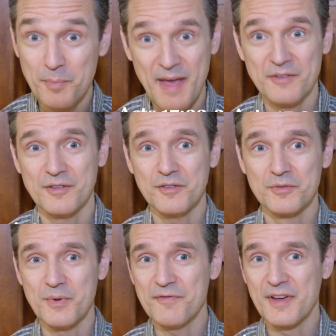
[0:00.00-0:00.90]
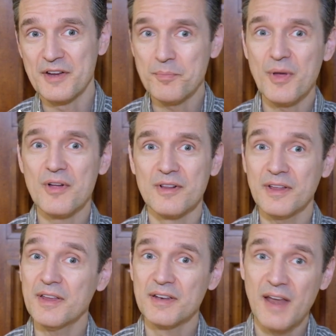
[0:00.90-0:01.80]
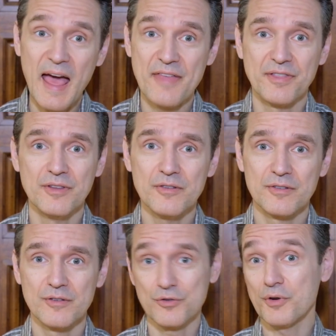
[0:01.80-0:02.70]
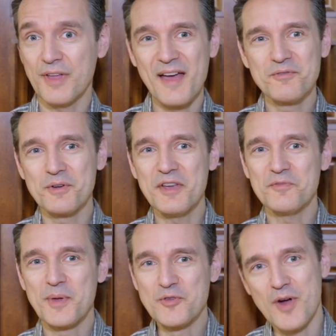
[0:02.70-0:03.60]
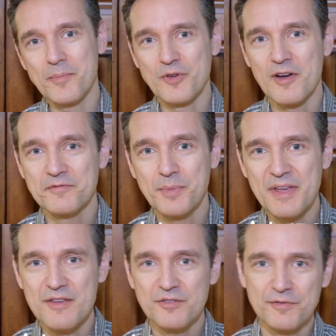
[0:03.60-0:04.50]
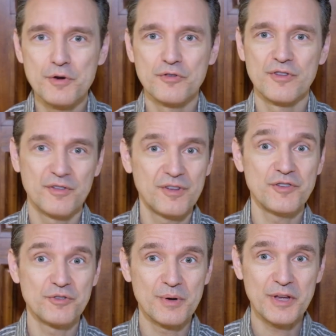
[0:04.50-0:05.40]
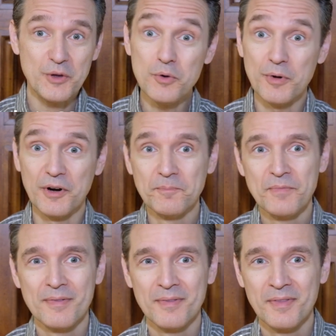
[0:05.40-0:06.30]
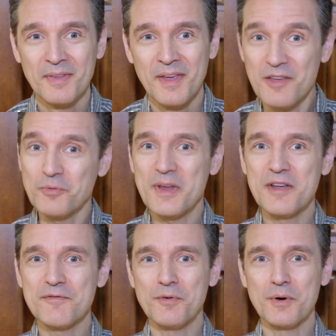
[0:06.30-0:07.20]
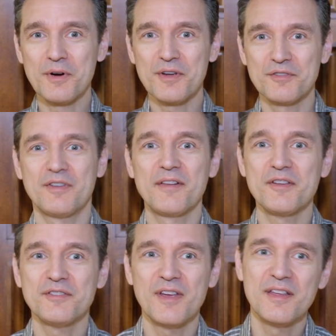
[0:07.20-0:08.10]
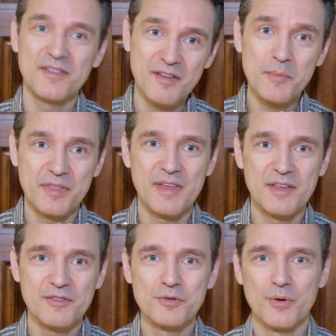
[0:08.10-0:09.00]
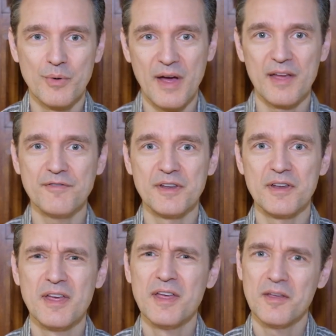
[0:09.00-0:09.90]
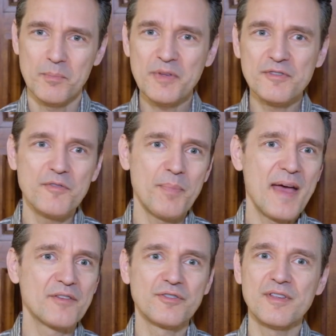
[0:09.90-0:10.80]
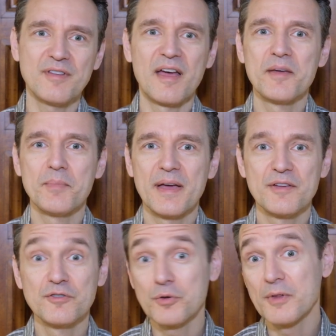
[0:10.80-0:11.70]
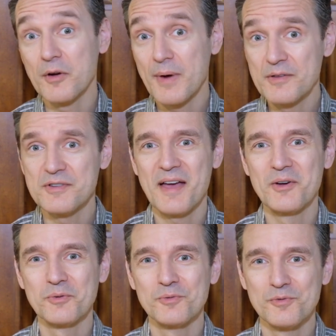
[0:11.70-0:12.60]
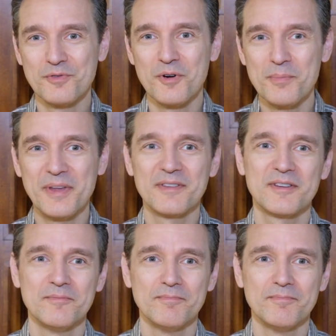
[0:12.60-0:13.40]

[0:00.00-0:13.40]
passage, we find Paul in Athens shortly after he's been dropped off by his first century Uber. He's waiting for Silas and Timothy to arrive and must have passed the time by strolling around town for a bit.